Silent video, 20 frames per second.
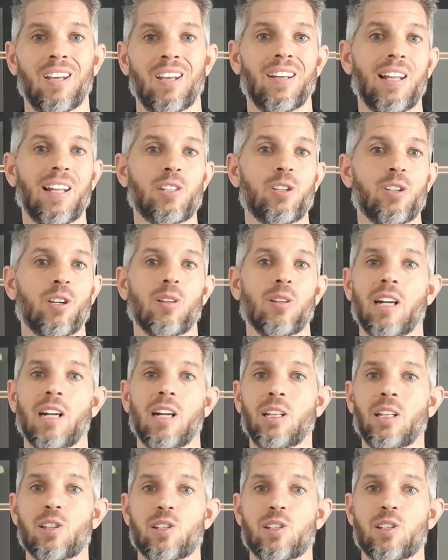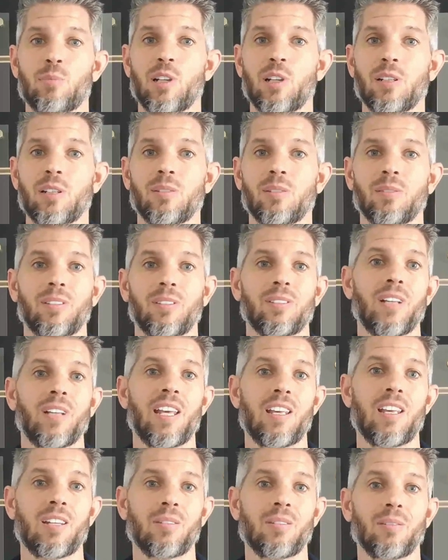Now, that took a lot of discipline,
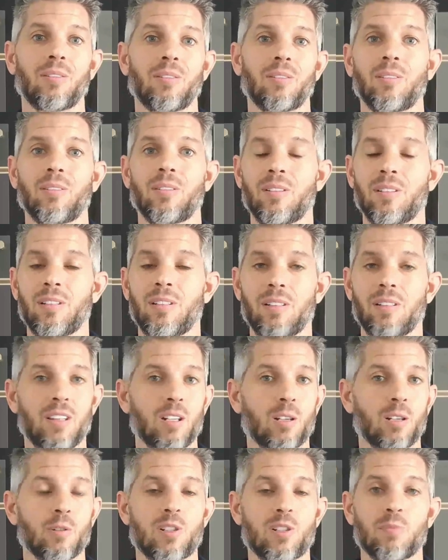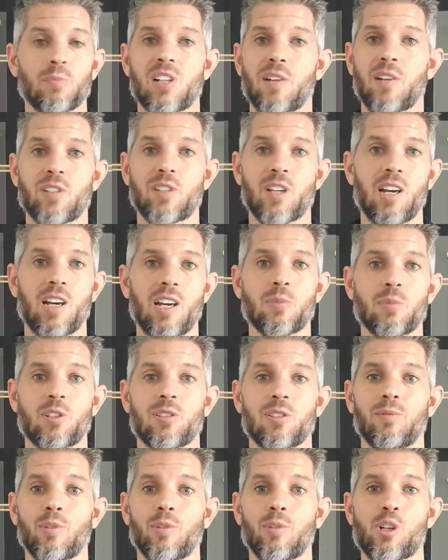and there were some tough
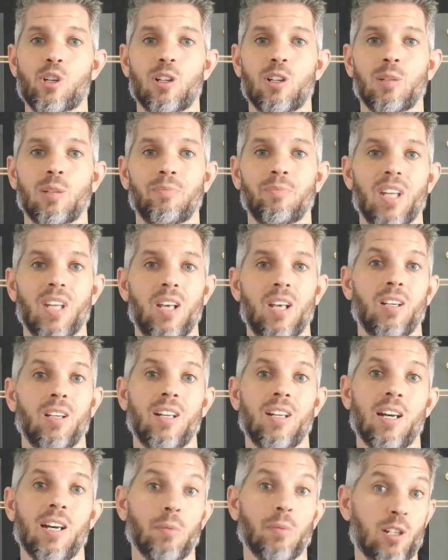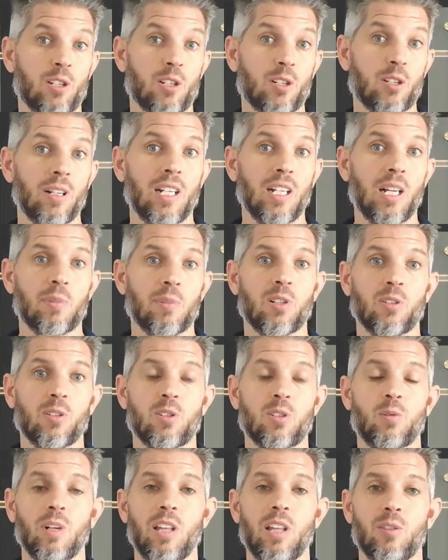times for sure. Now, yesterday in episode
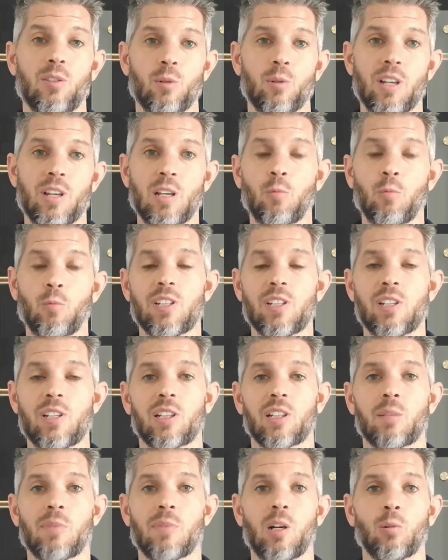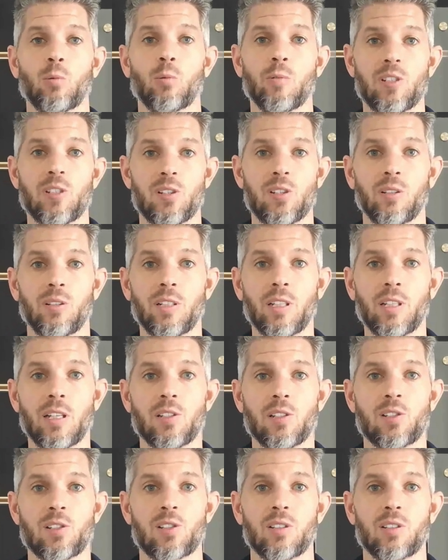23, we talked about
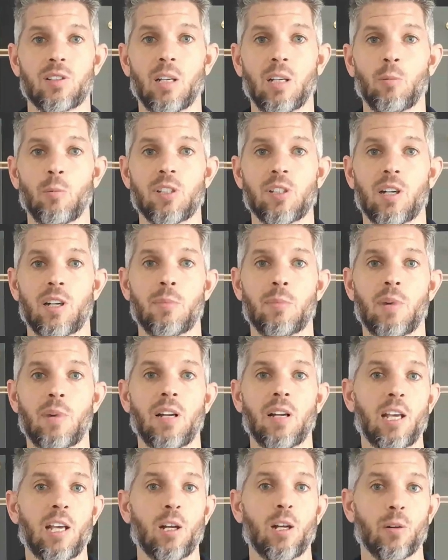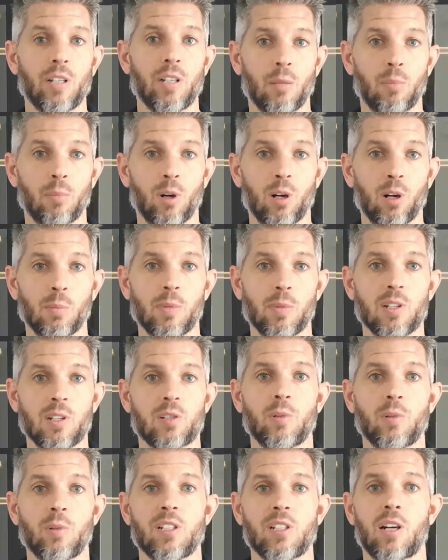resilience and we talked about anchoring in purpose.
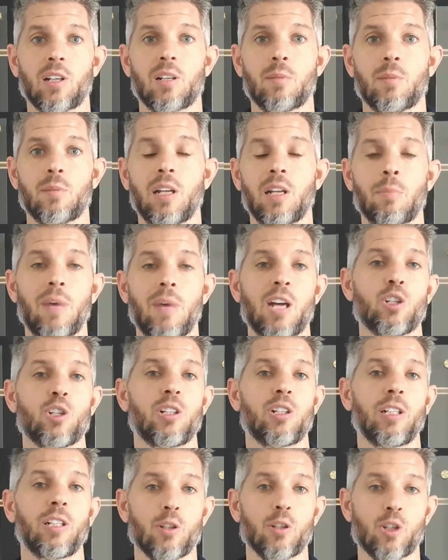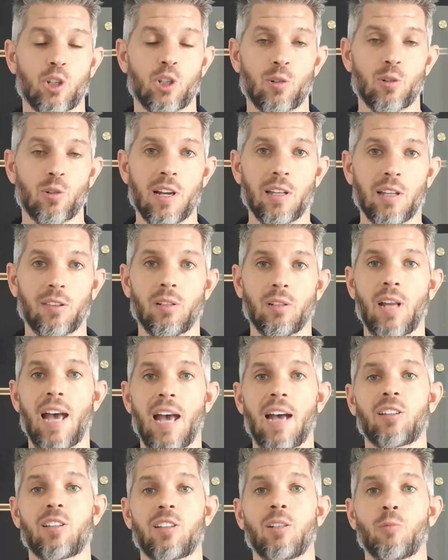We talked about imagining your strength and
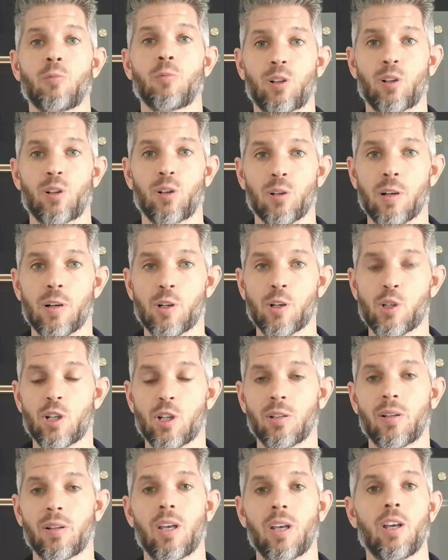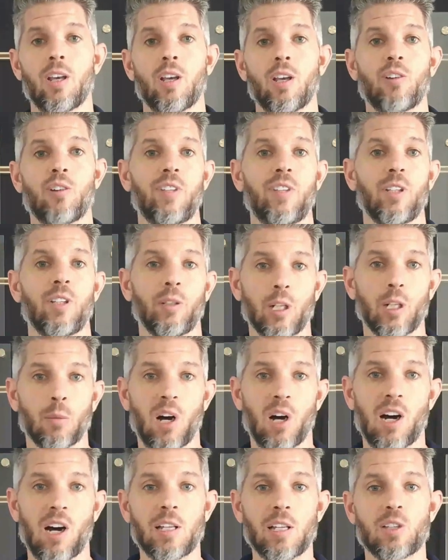acting with courage and feeling your
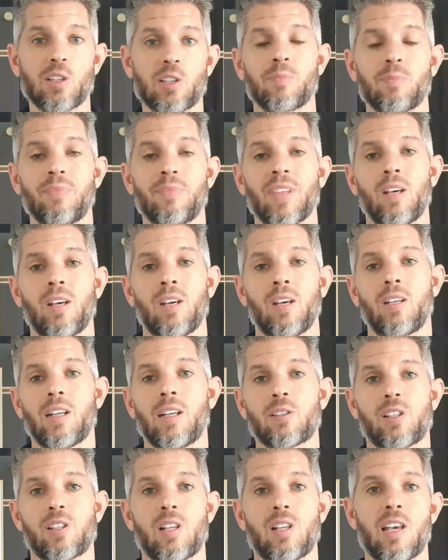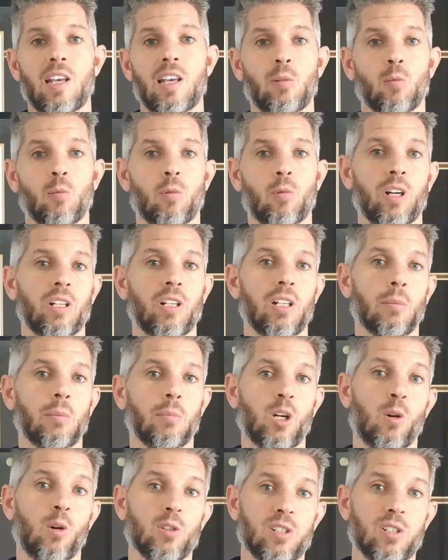bodies. Now, today, we're going to
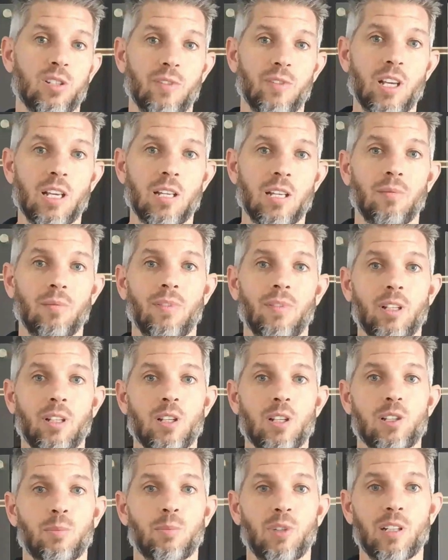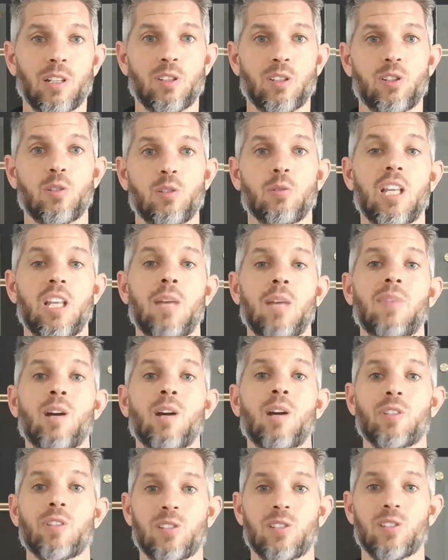cultivate the discipline to keep
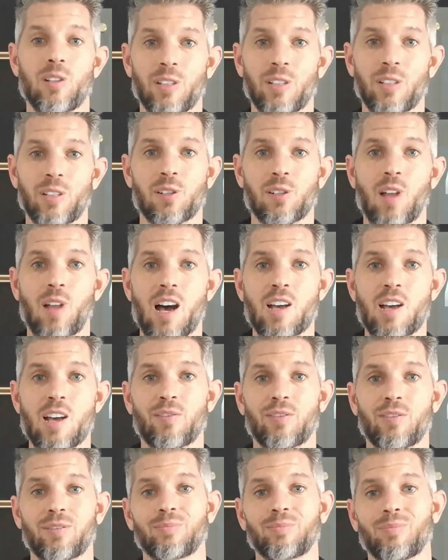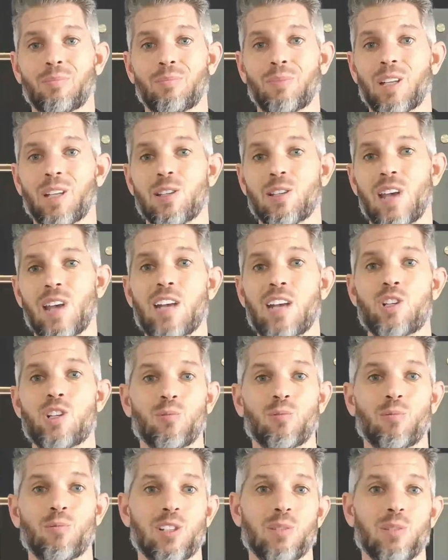that resilience alive because
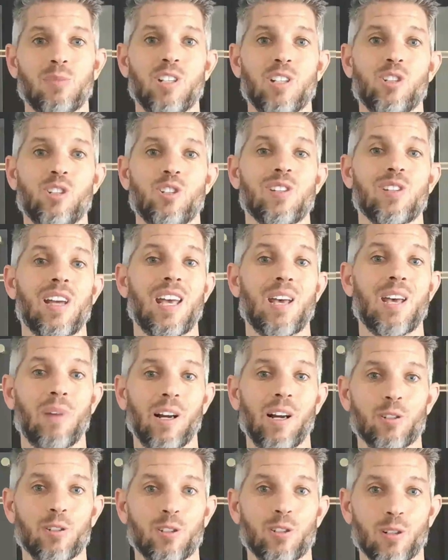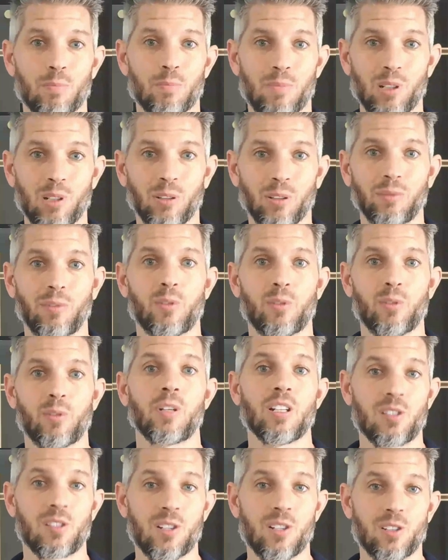ancient wisdom teaches that empires are built through
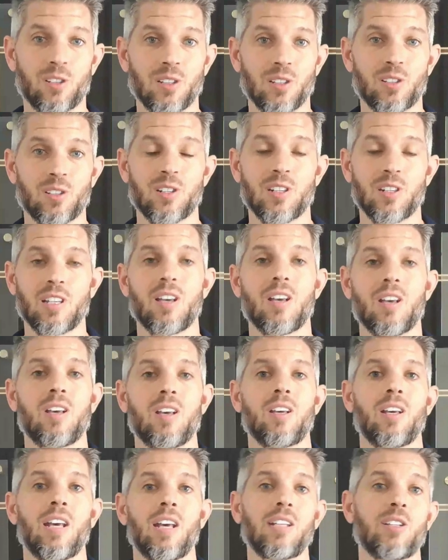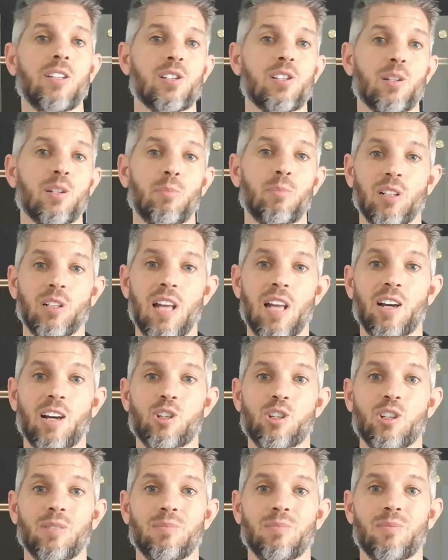consistency and disciplined
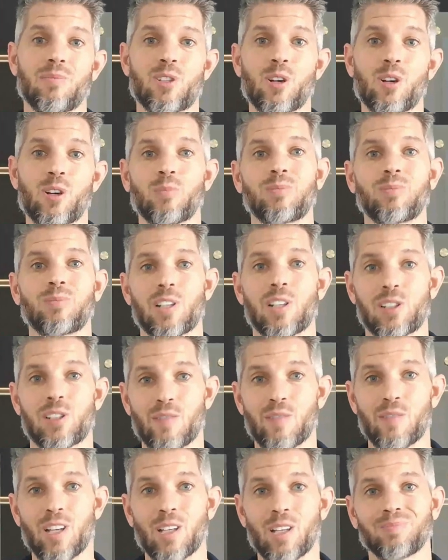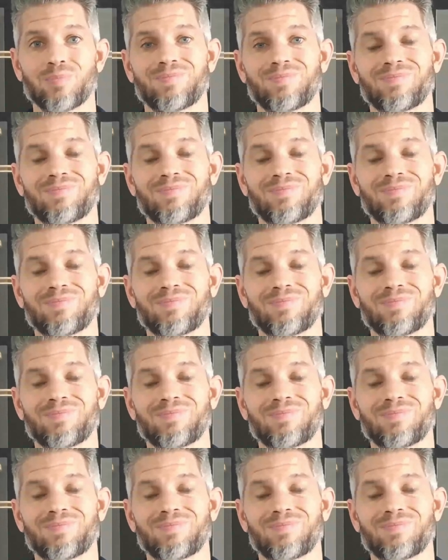action. So let's dive in.